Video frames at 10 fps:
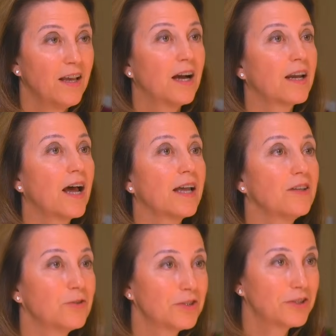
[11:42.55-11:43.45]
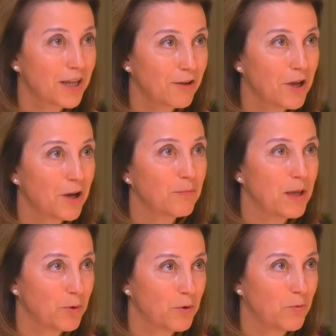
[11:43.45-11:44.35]
And I used to give young
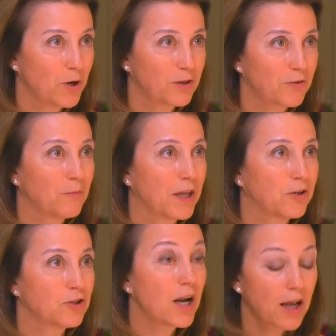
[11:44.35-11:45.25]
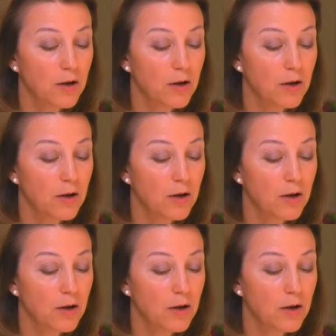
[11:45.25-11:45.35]
people who worked for me a trick.